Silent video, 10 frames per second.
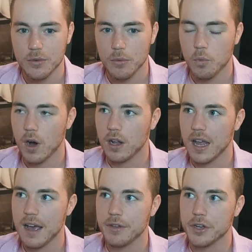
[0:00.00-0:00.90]
while
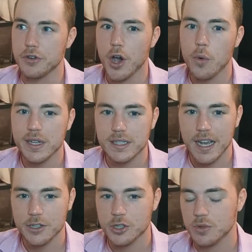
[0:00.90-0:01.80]
having no
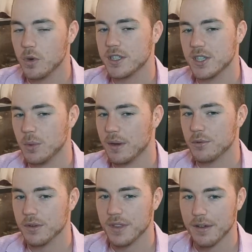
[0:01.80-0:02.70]
intention
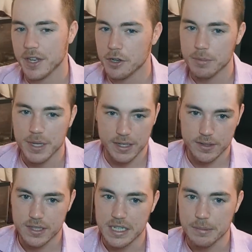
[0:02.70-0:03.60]
whatsoever of that video being
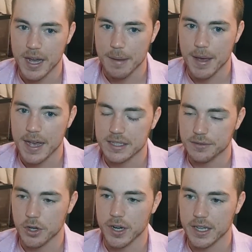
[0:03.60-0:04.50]
seen by a massive
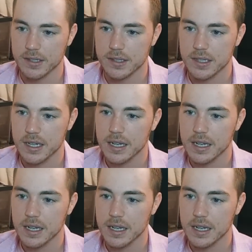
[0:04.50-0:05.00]
audience.